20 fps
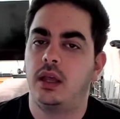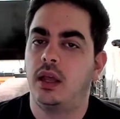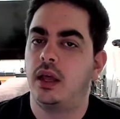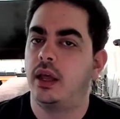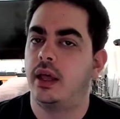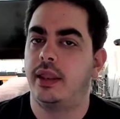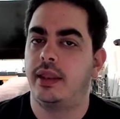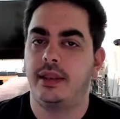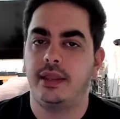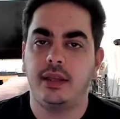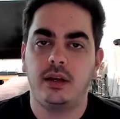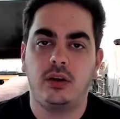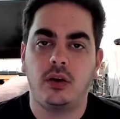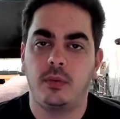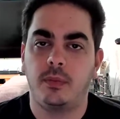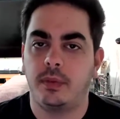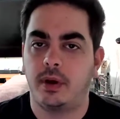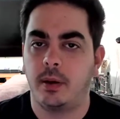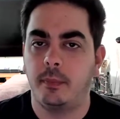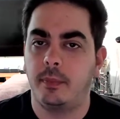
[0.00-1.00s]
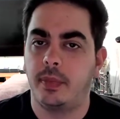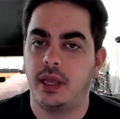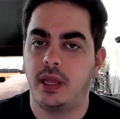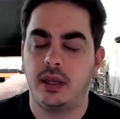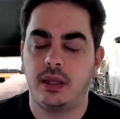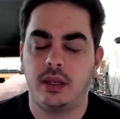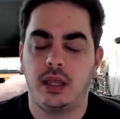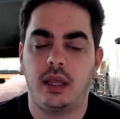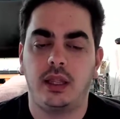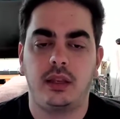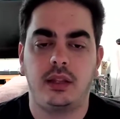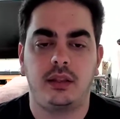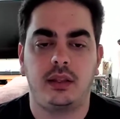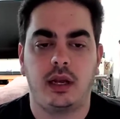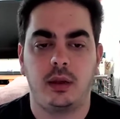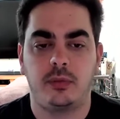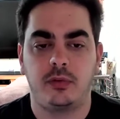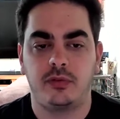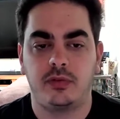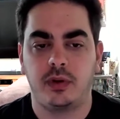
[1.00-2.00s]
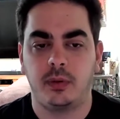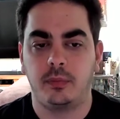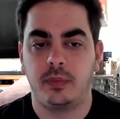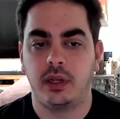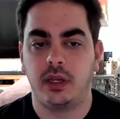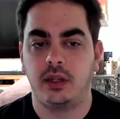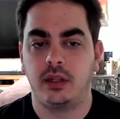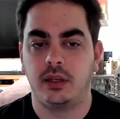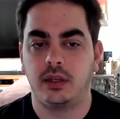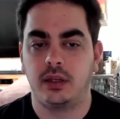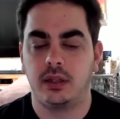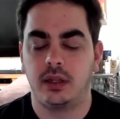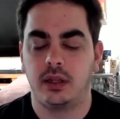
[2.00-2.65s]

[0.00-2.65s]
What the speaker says: an e-com campaign, any type of campaign.